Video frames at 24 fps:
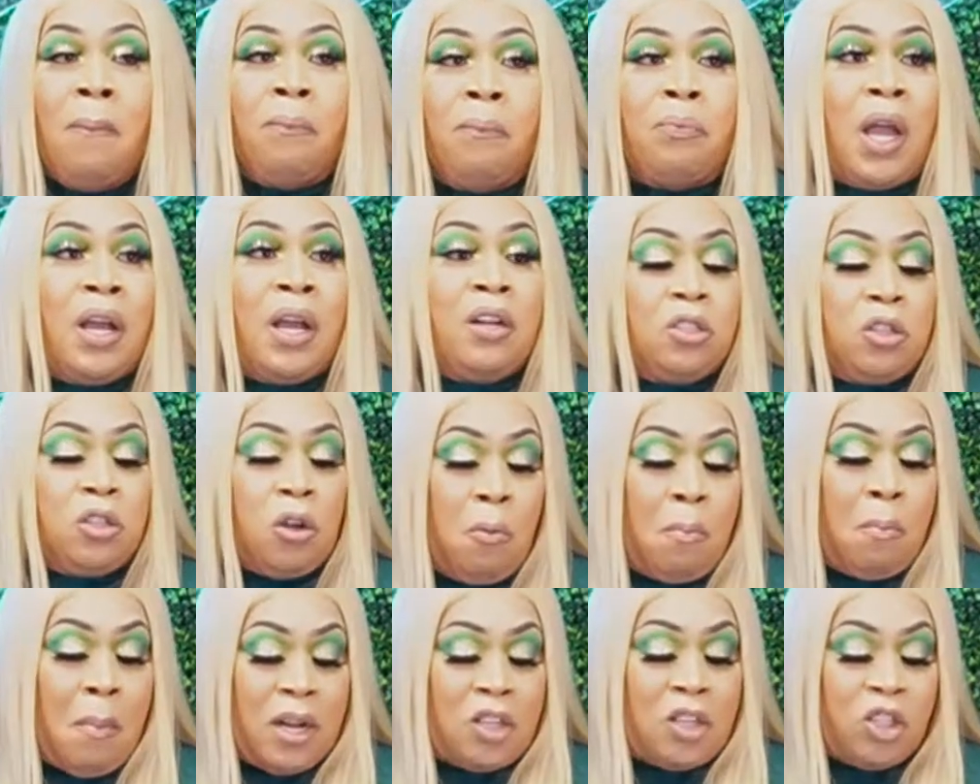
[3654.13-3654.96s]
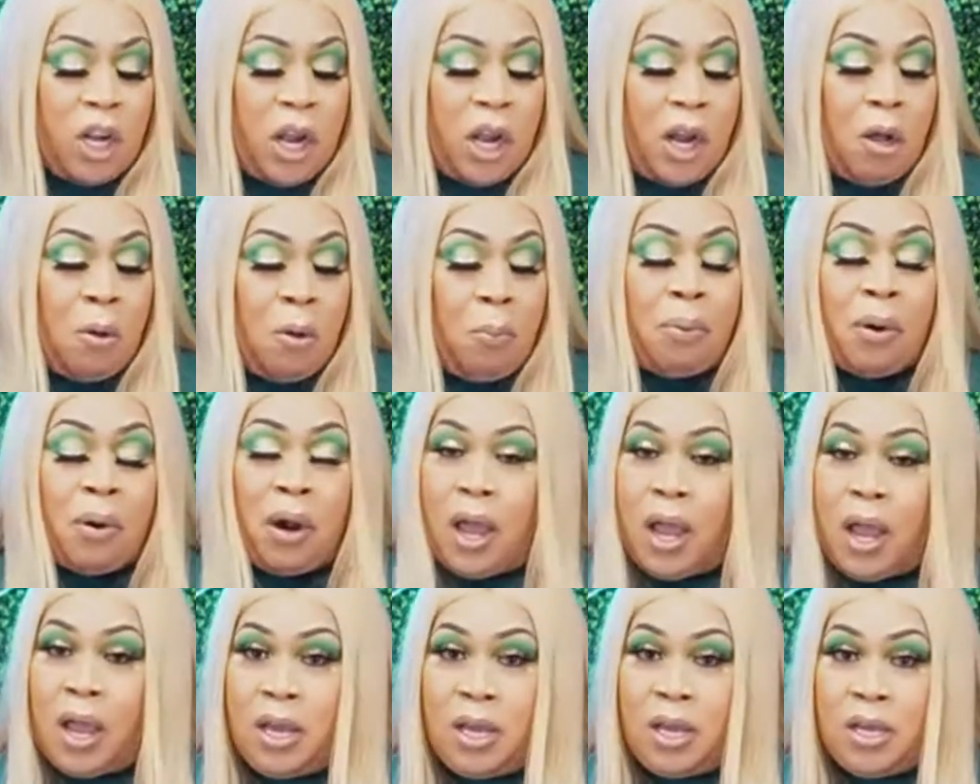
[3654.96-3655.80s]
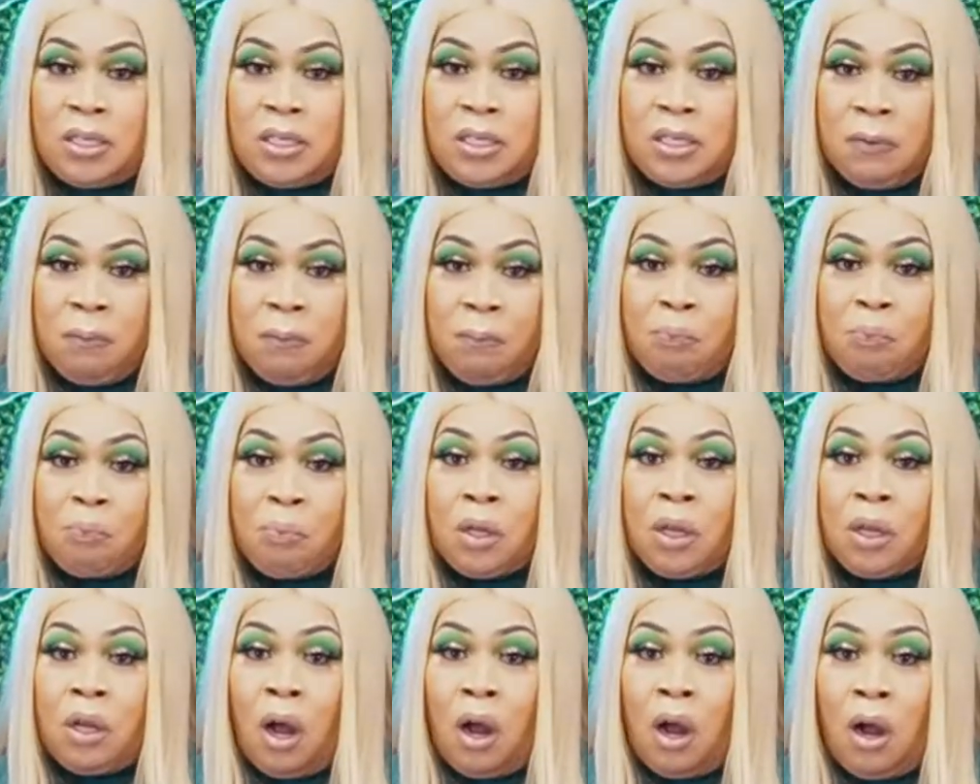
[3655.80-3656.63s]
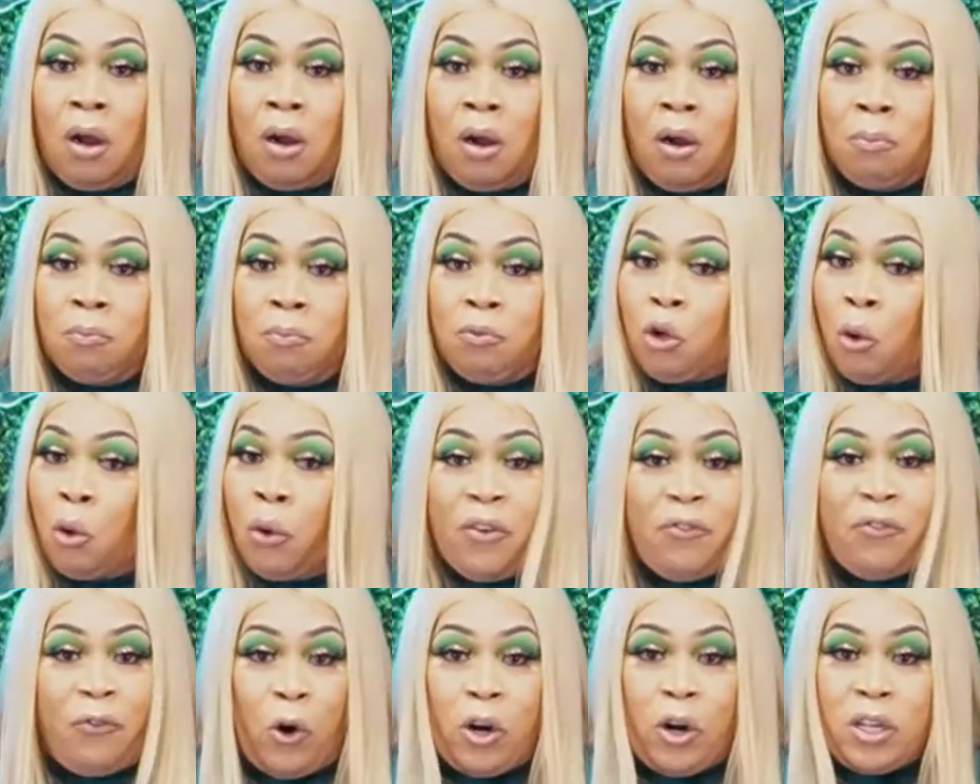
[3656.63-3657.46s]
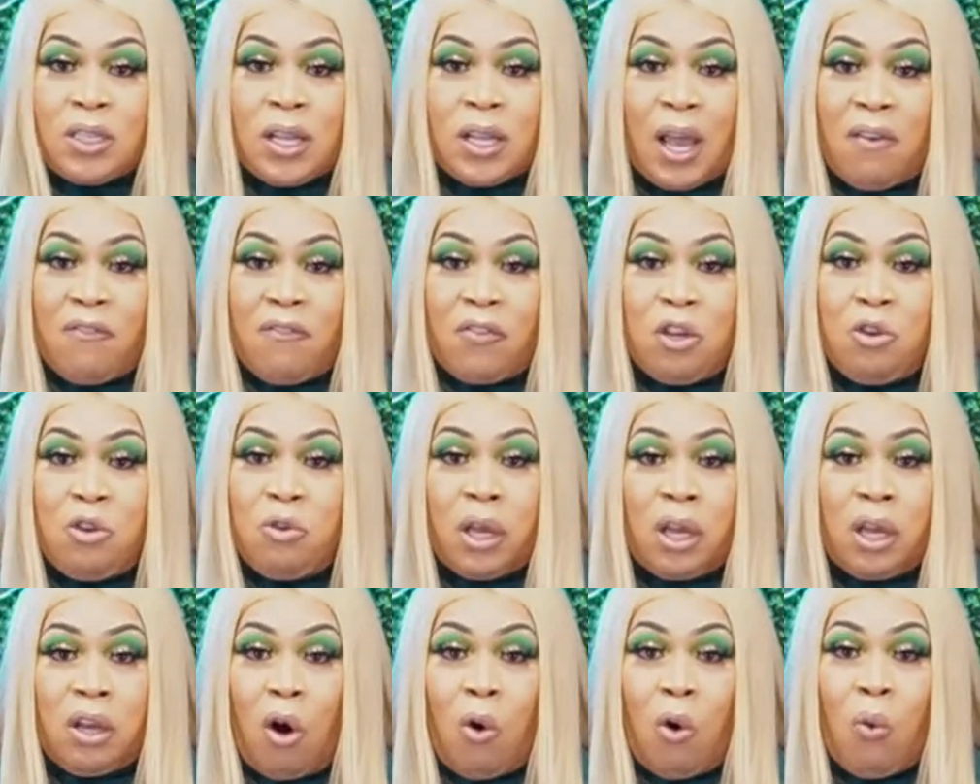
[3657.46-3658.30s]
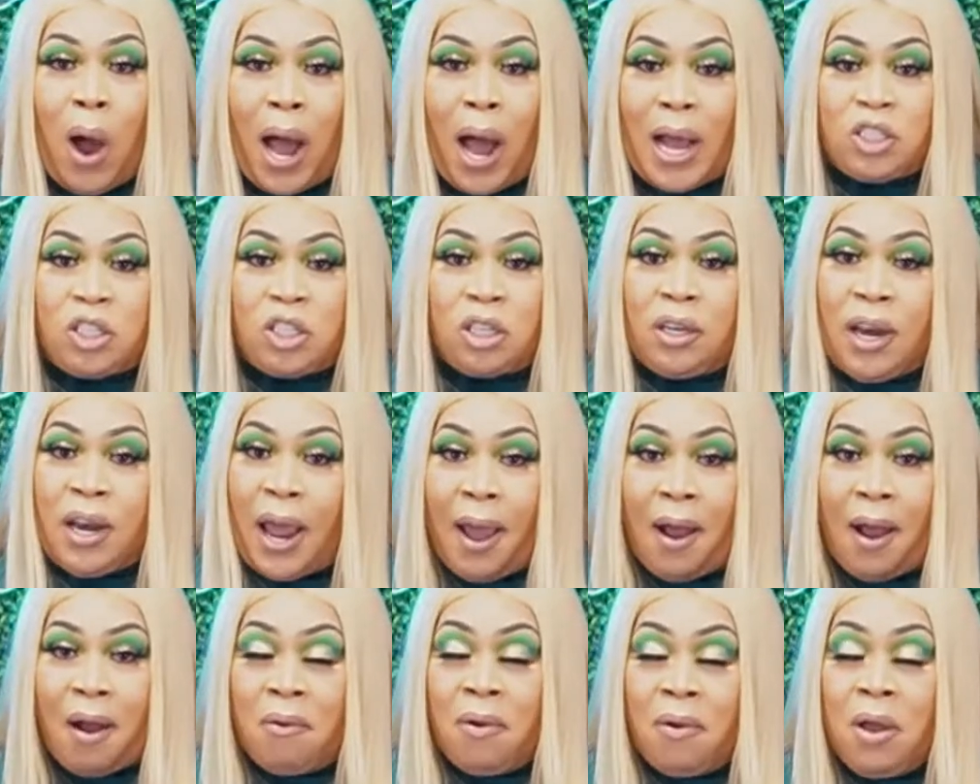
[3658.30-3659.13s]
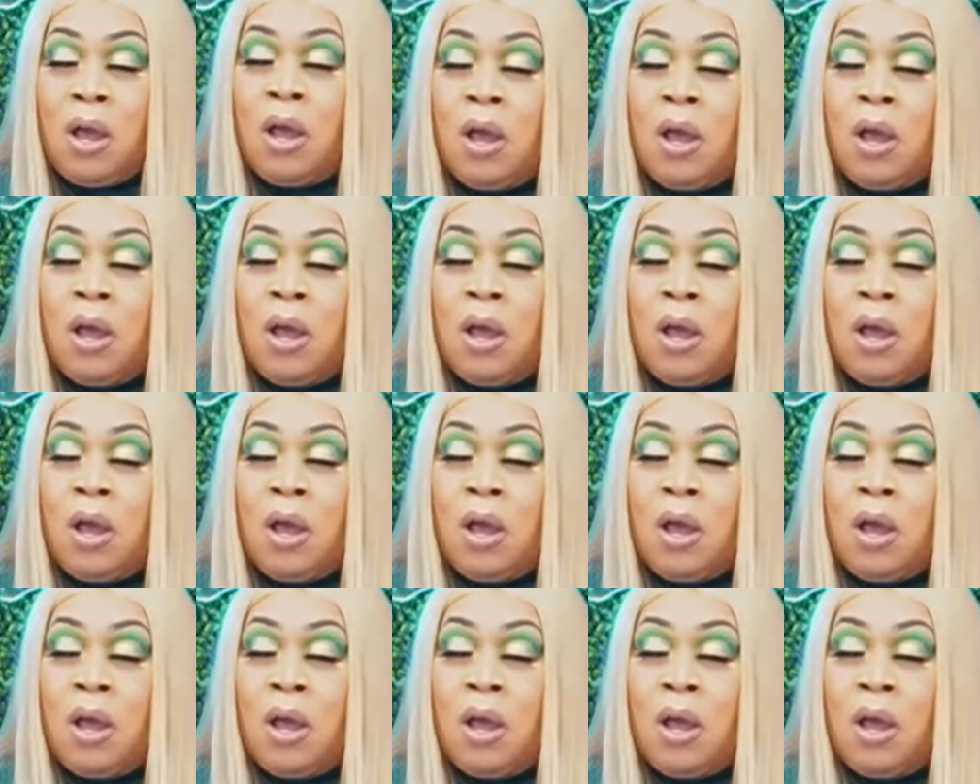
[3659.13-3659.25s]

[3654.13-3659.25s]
And so my channel plays 24/7. You can go watch it now.